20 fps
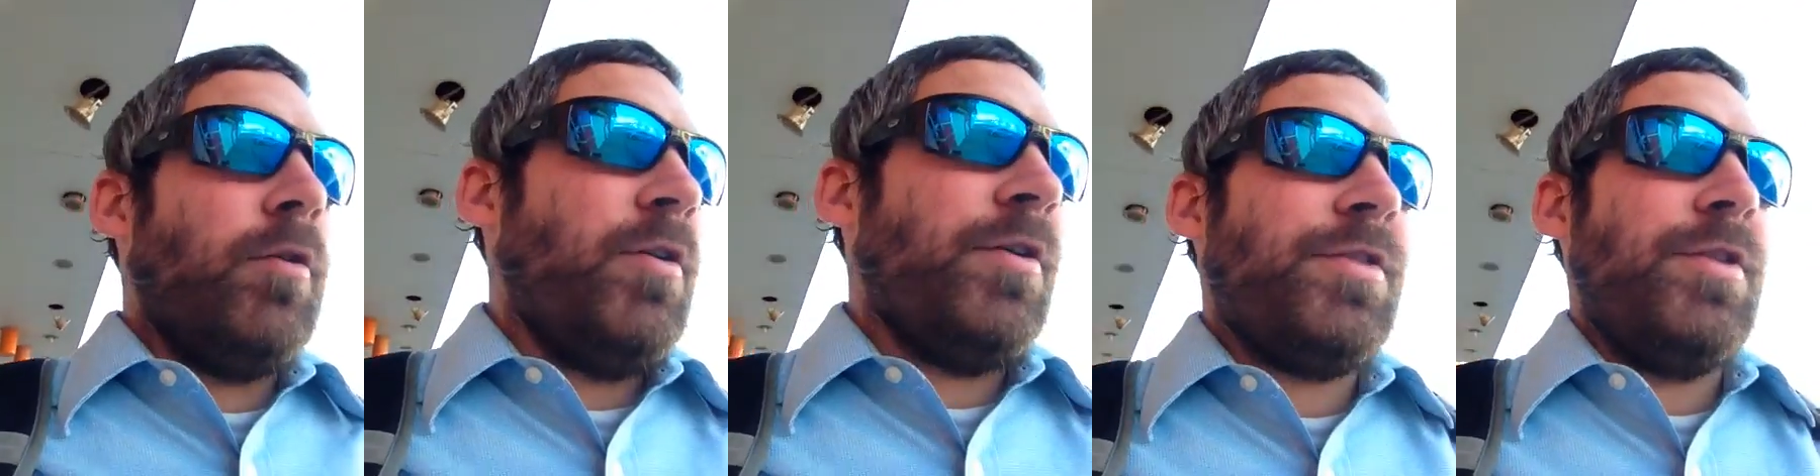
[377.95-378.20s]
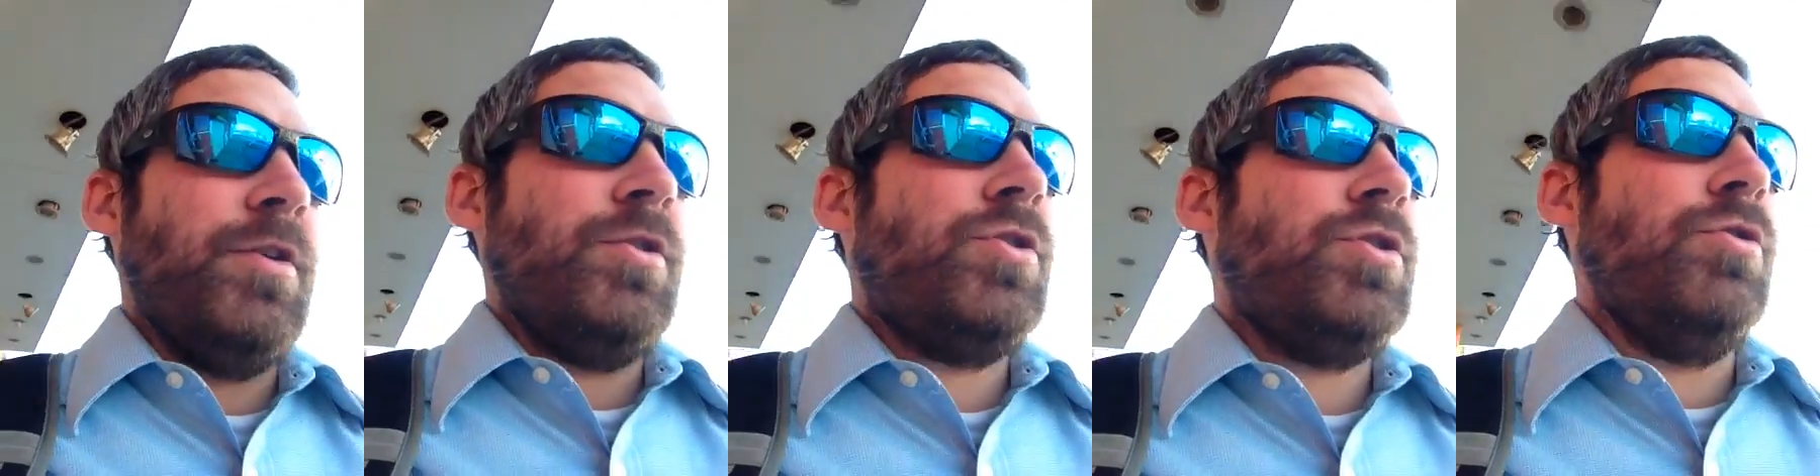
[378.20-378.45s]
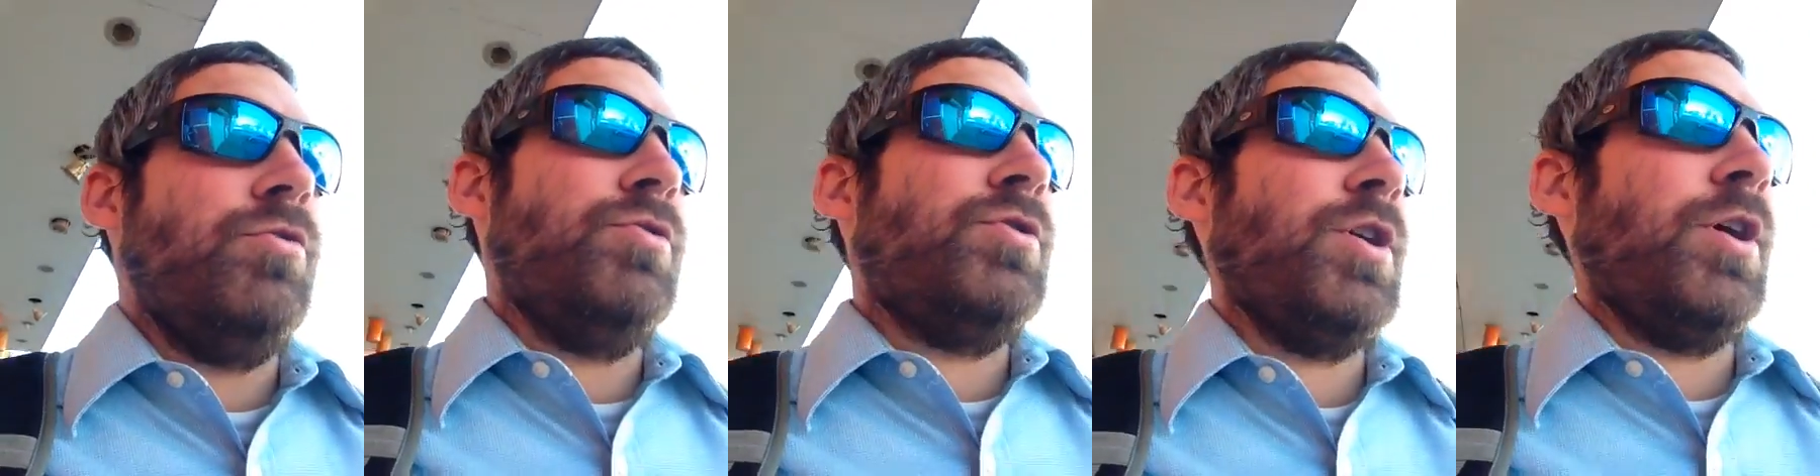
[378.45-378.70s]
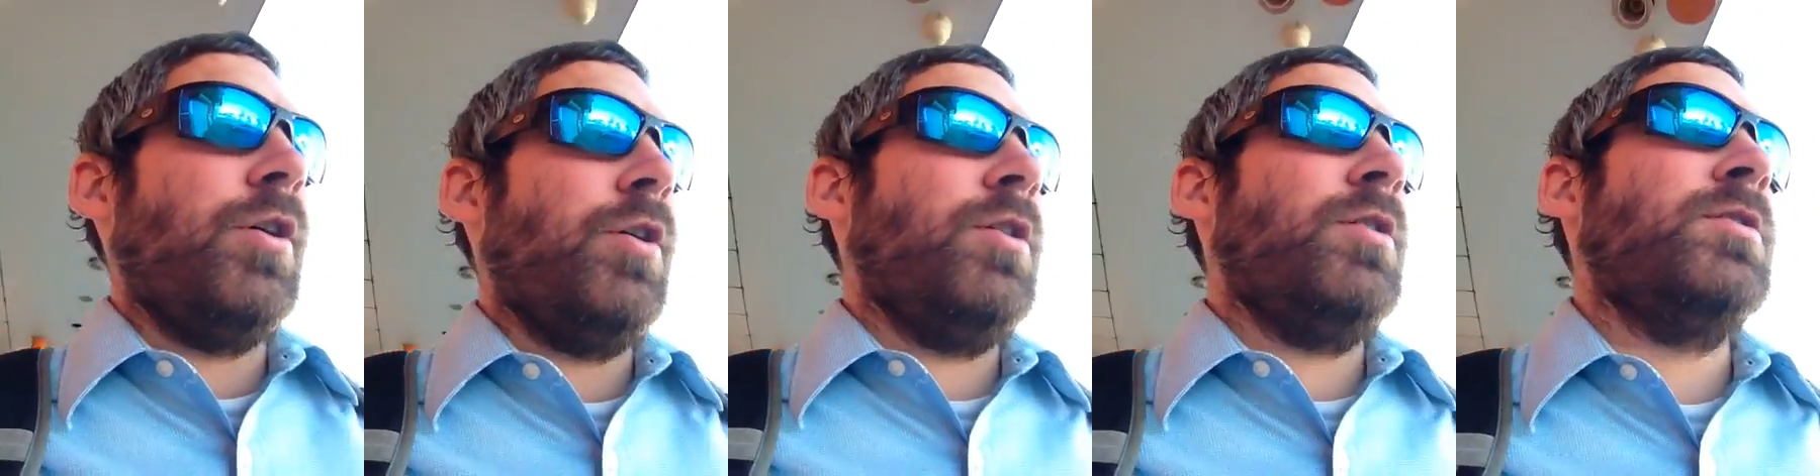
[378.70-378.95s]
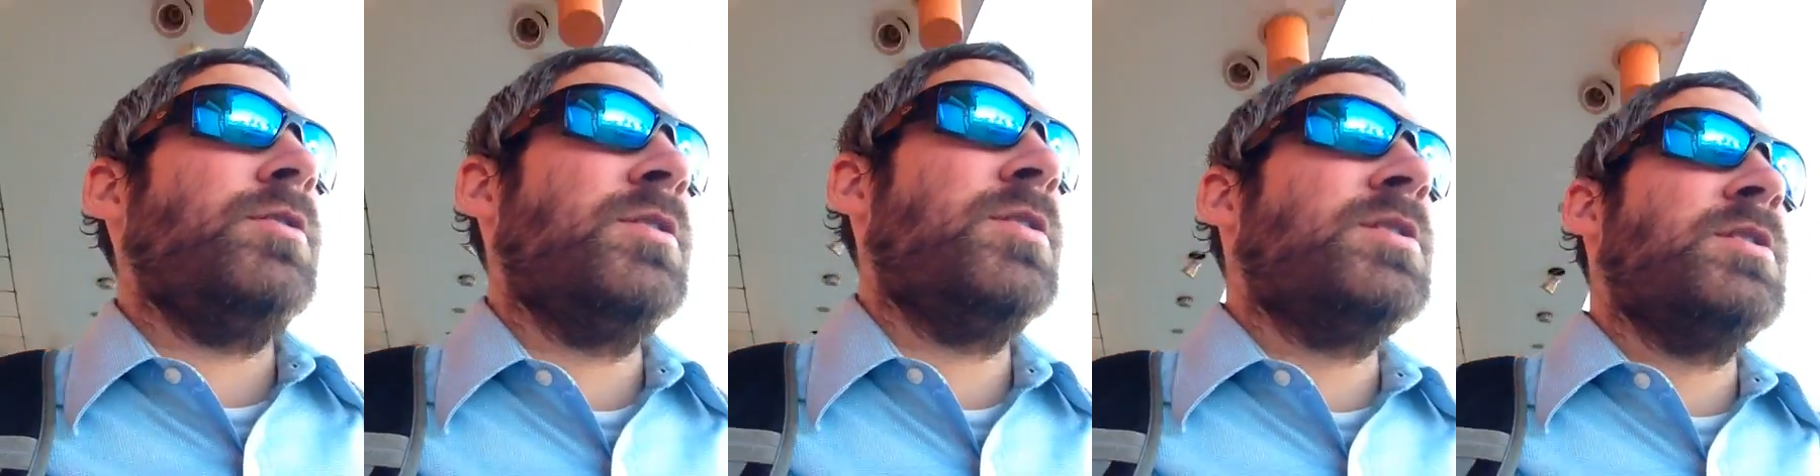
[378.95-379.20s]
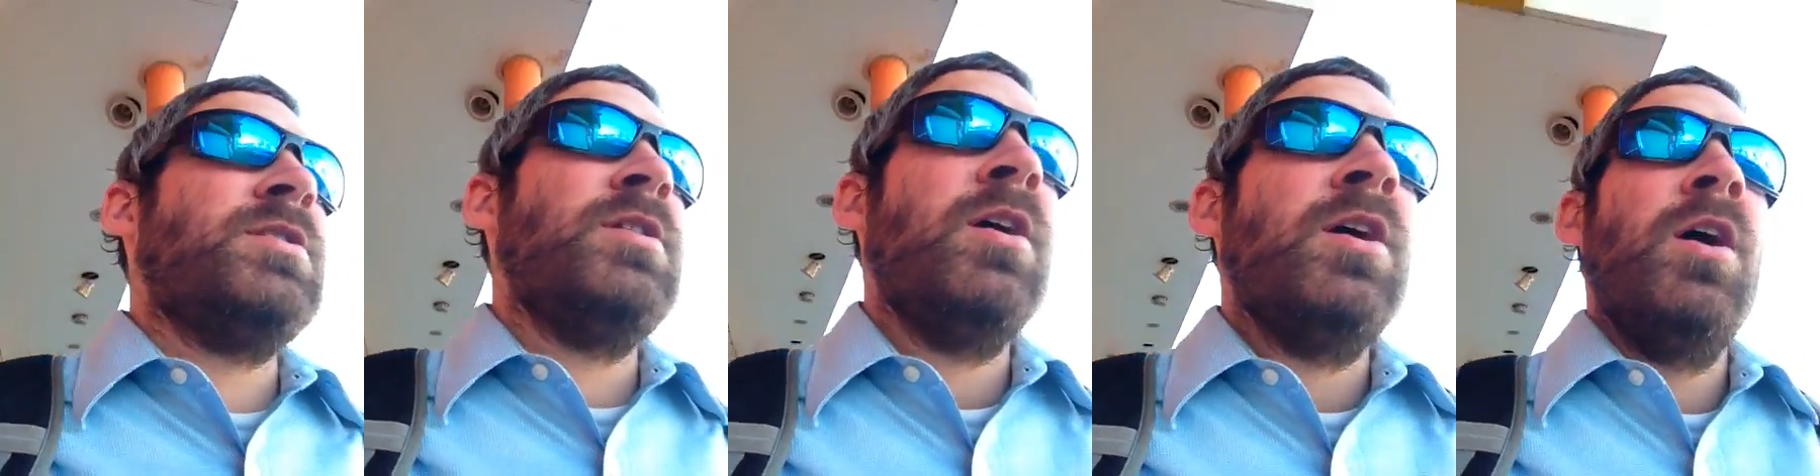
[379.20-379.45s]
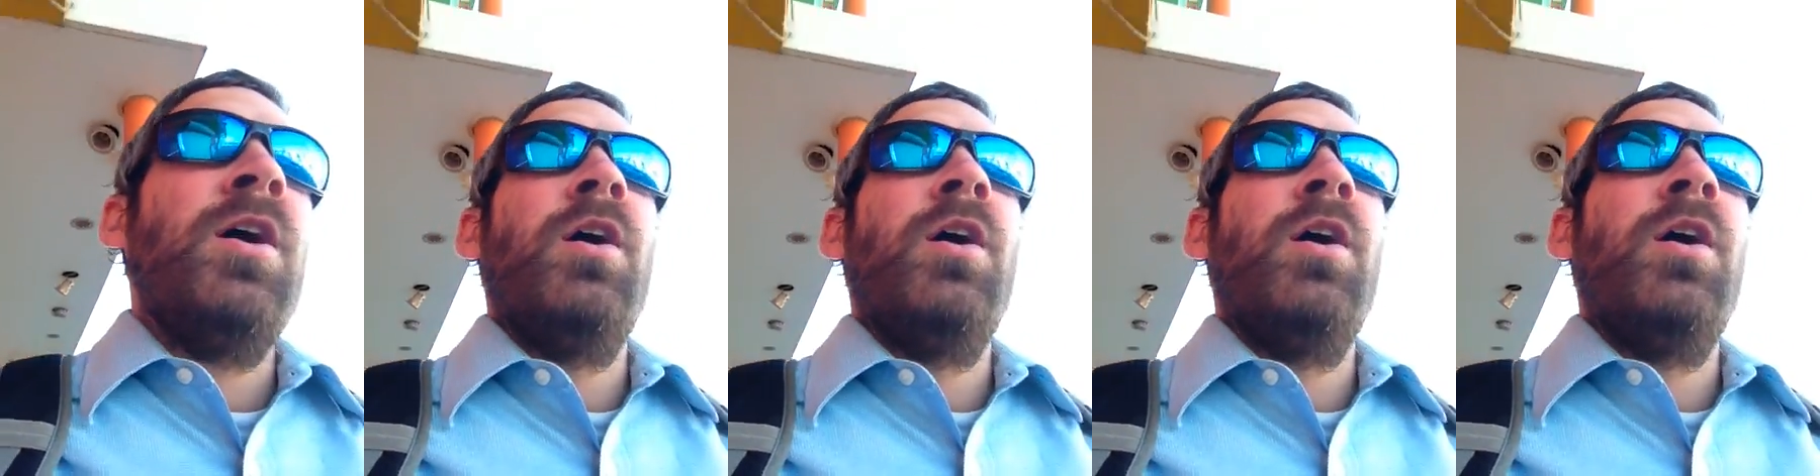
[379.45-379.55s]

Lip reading: within 2 turns,